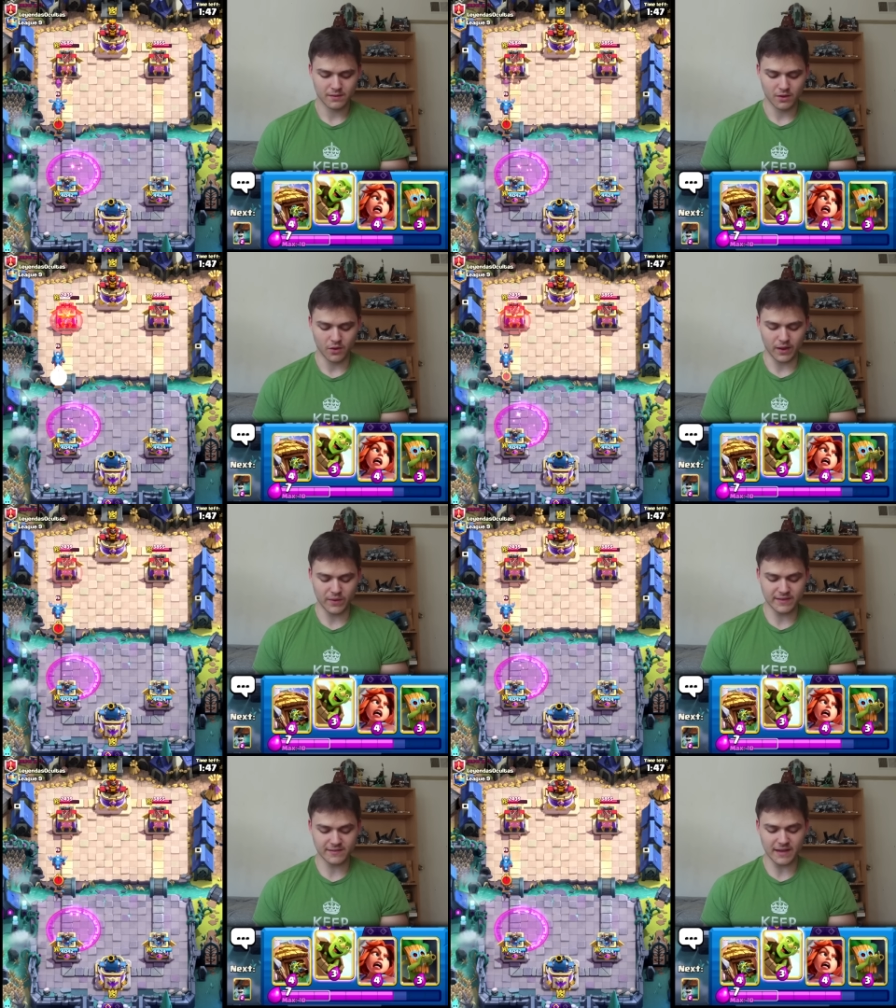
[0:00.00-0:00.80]
Okay,
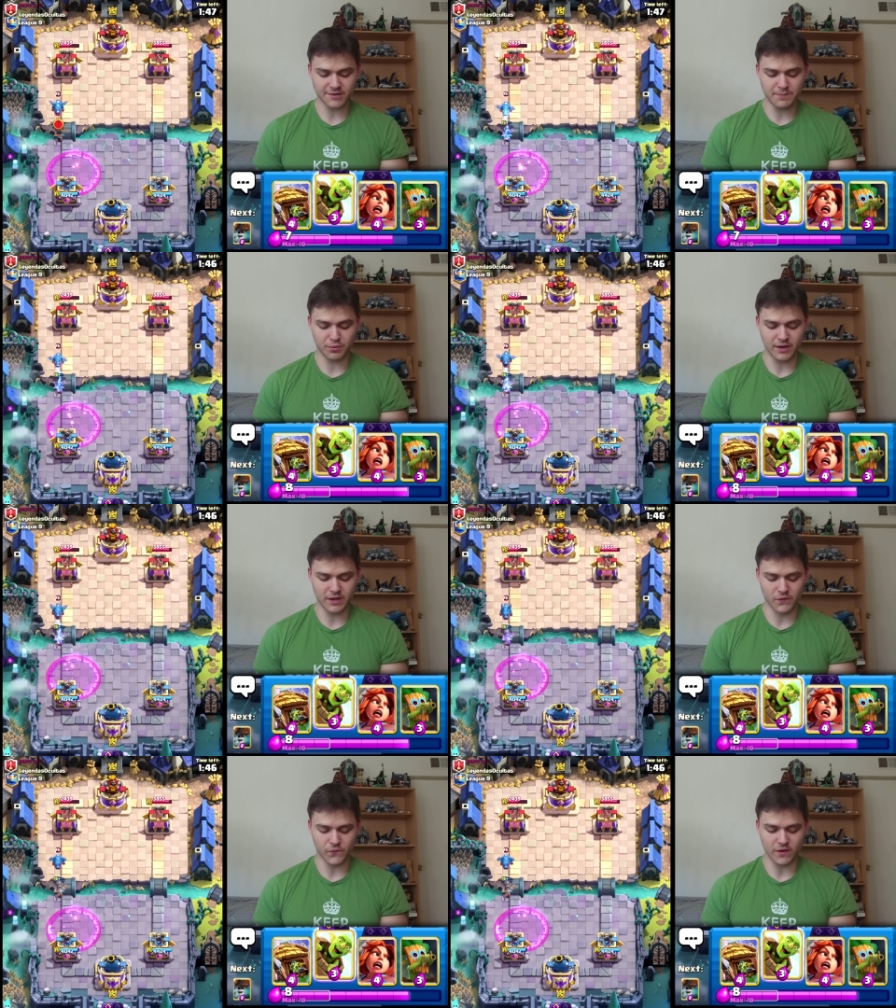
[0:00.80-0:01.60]
wait, this is actually pretty
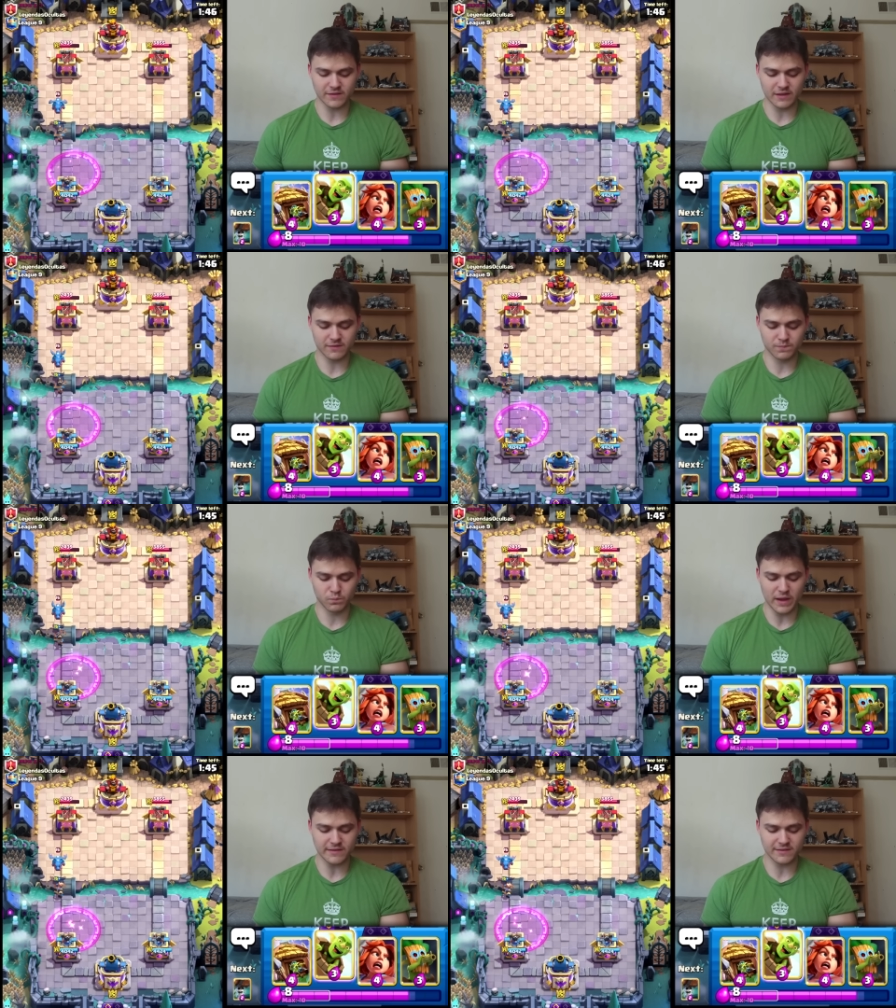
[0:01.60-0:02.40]
good for us. He does
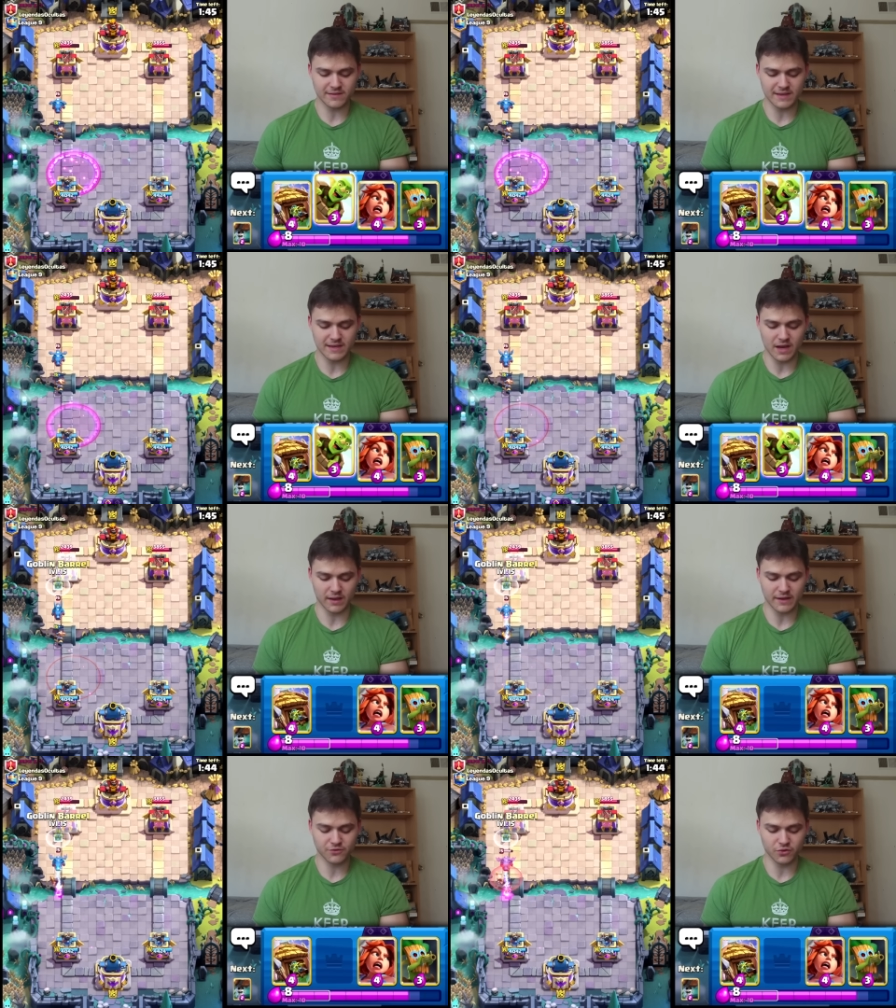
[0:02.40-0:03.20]
waste the
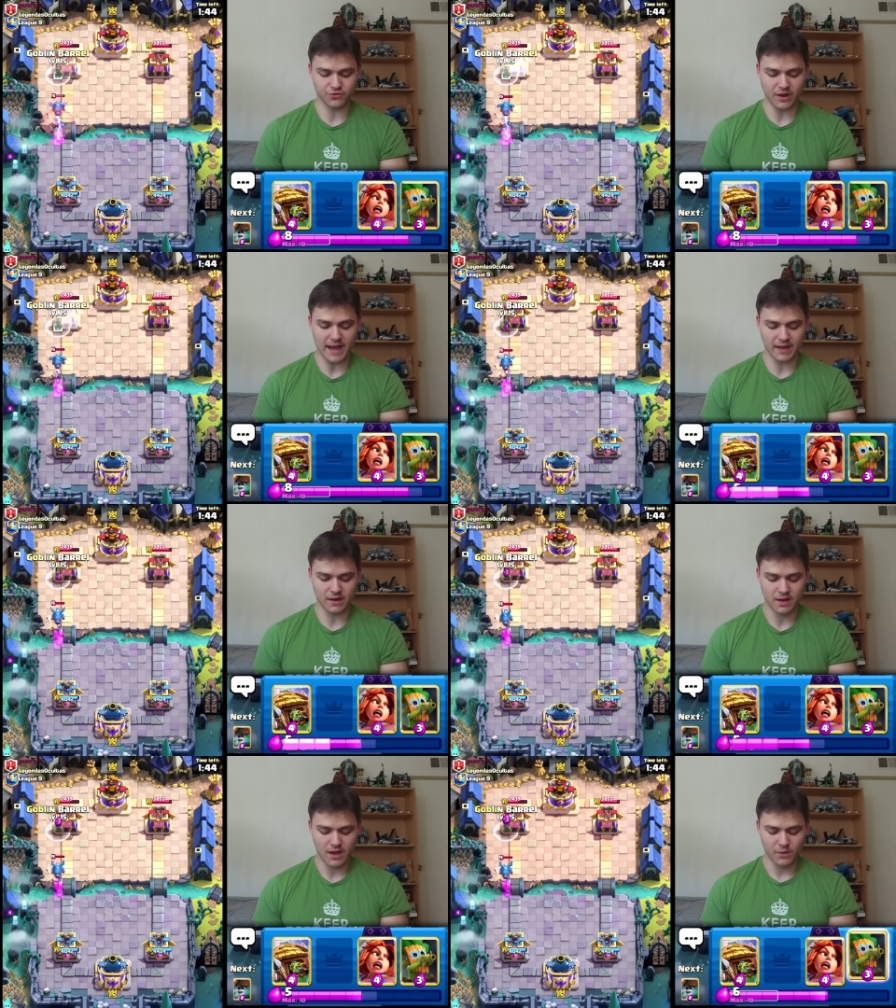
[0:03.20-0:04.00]
Electro
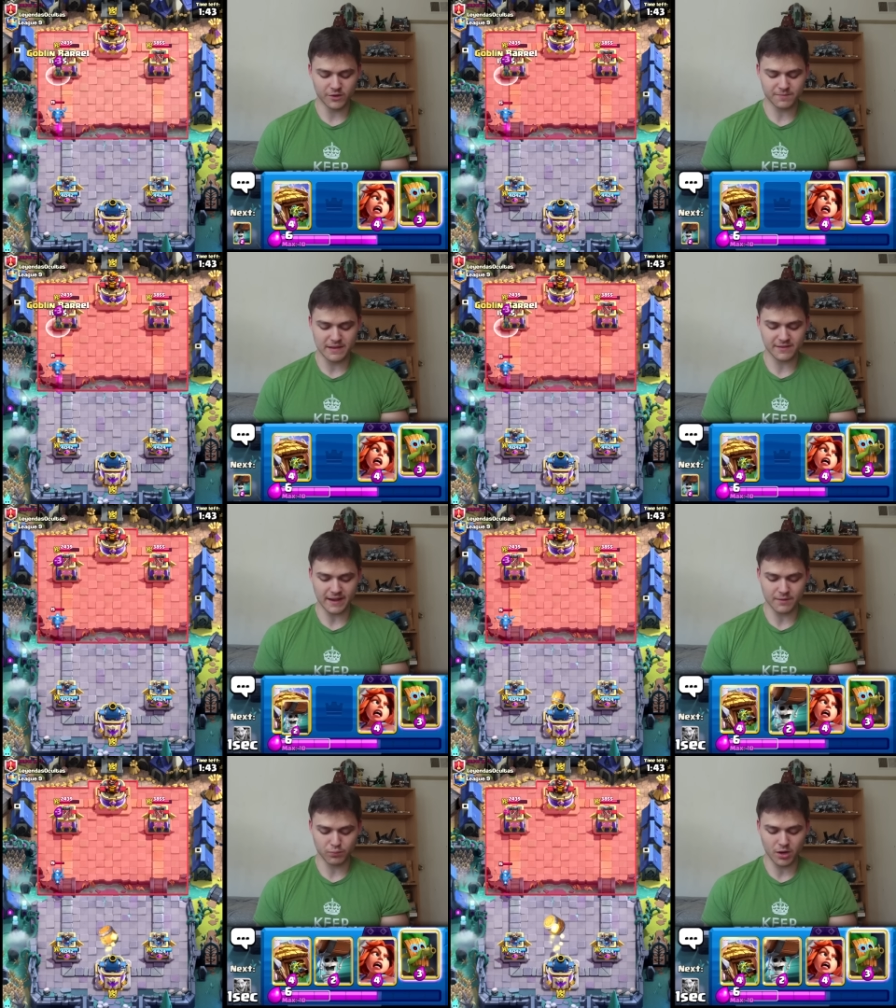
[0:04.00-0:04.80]
Dragon, which means that I
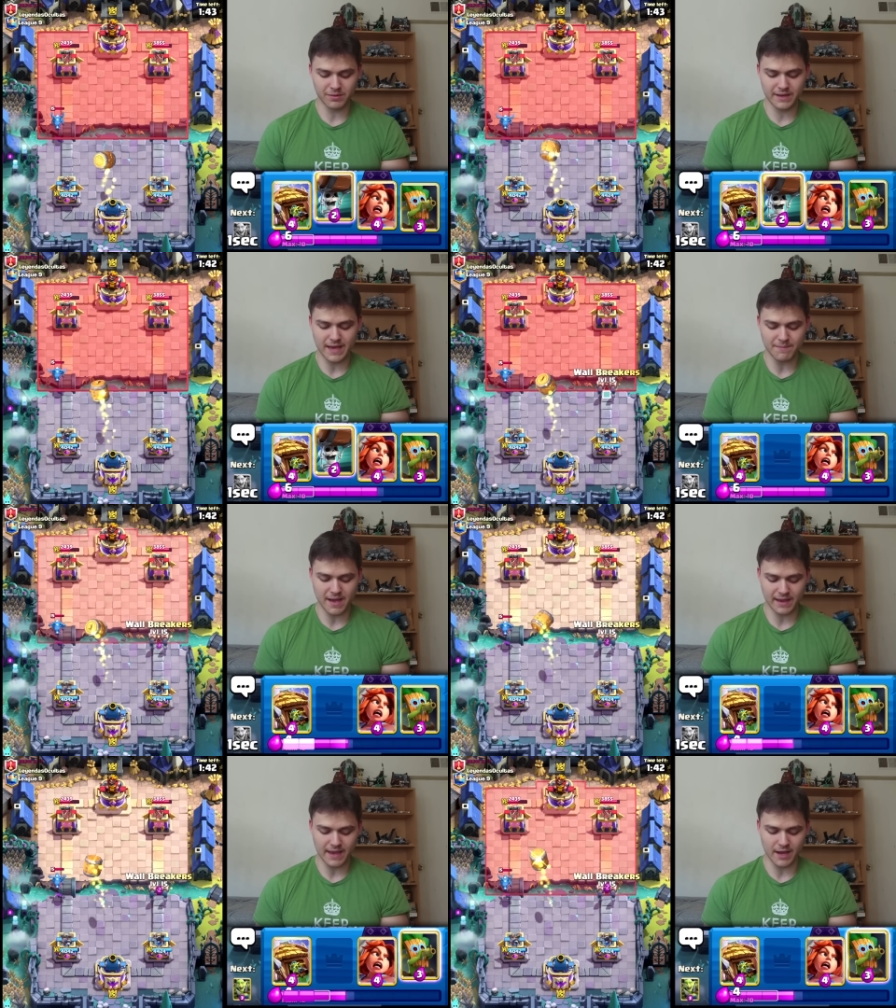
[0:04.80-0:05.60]
can probably get
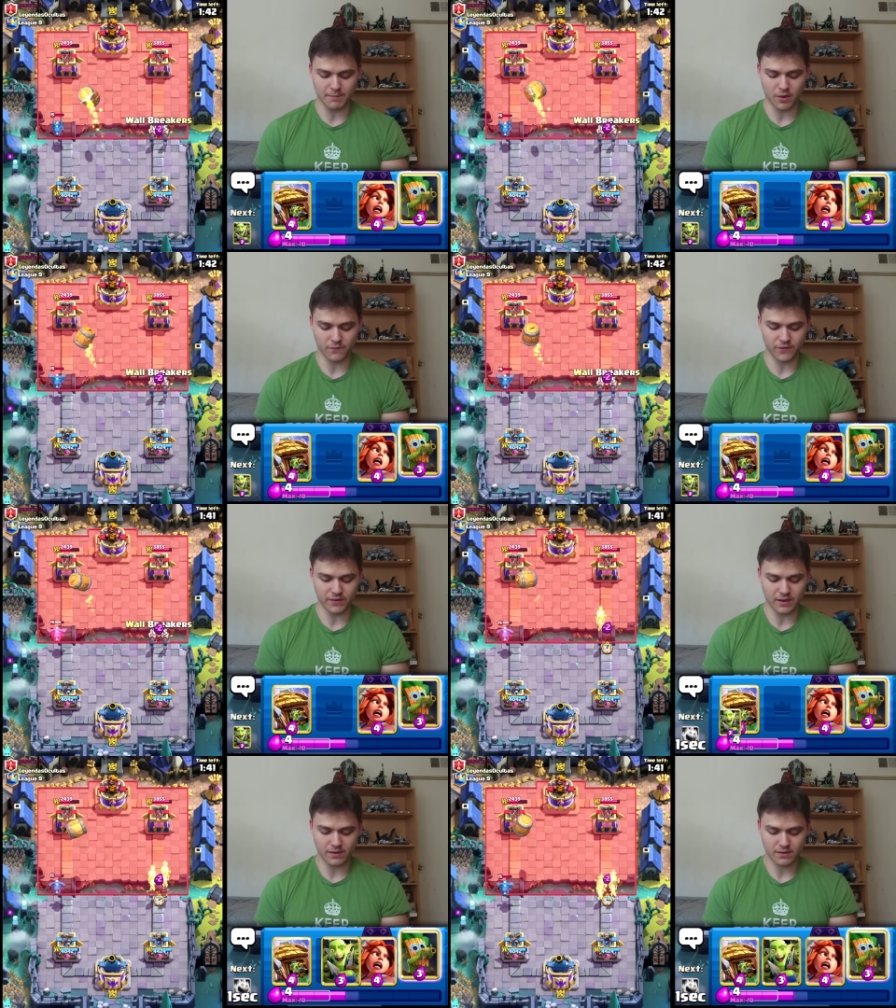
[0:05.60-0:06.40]
my king up off of
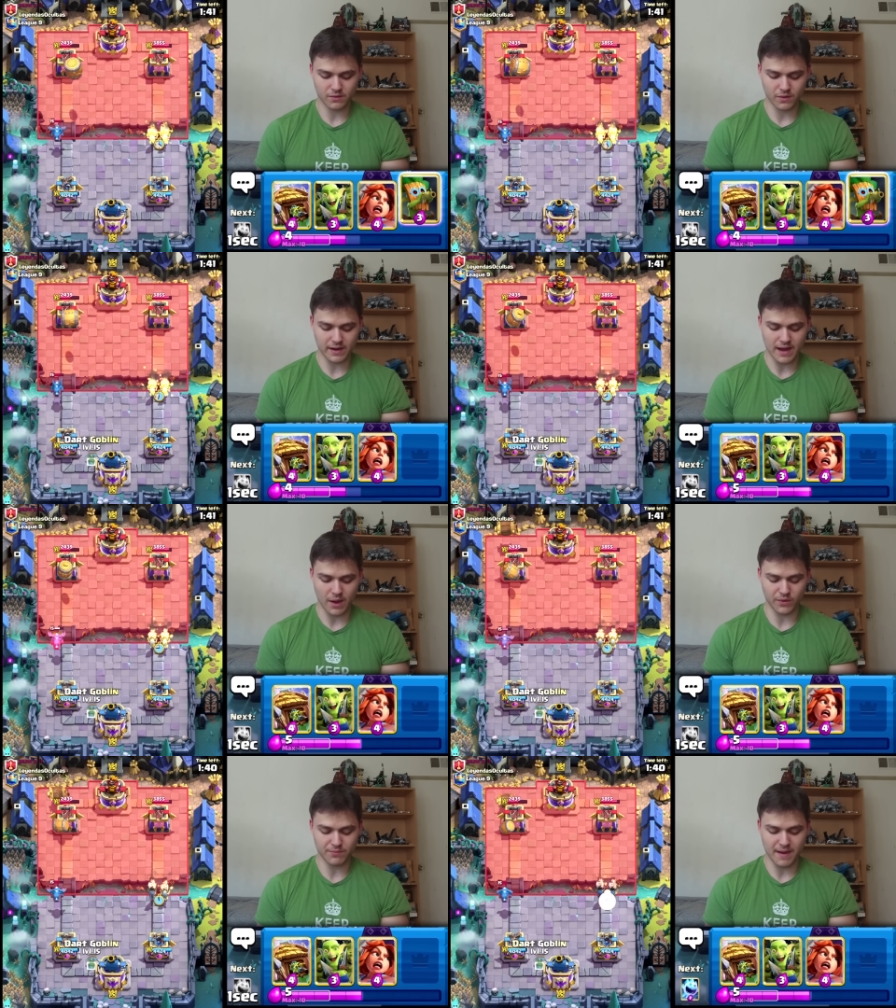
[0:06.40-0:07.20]
it right
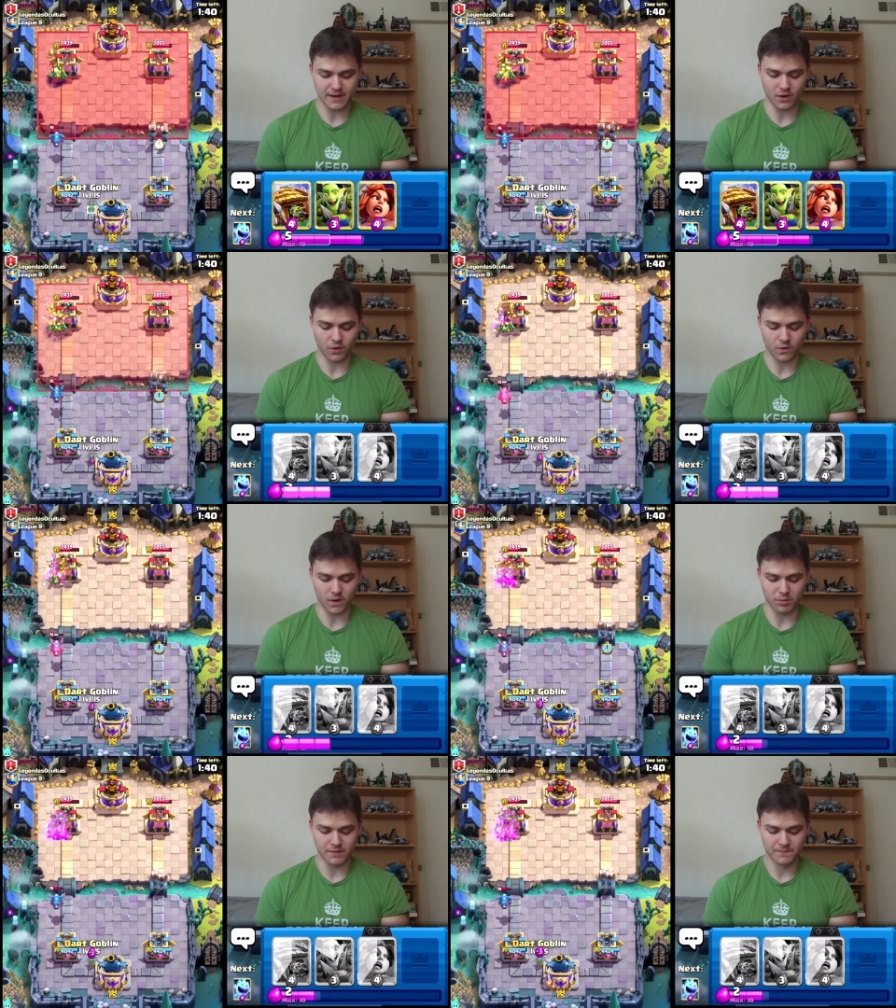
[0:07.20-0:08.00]
now with my Dart
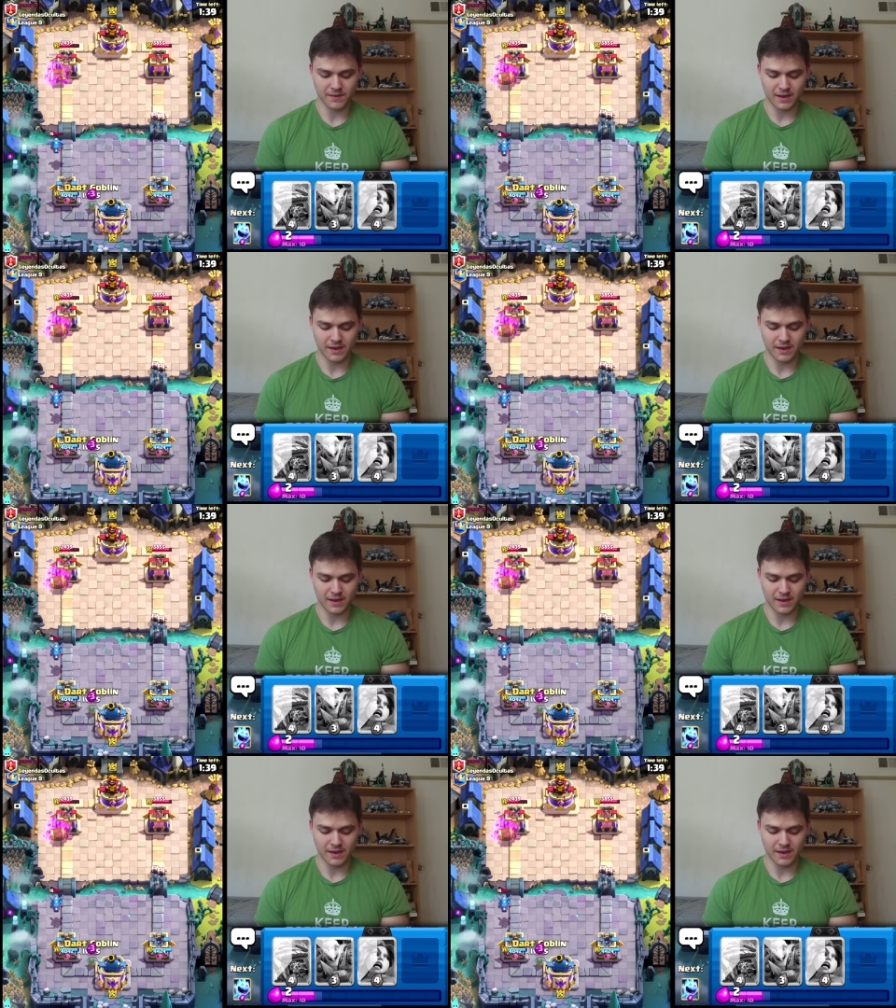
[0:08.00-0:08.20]
Goblin.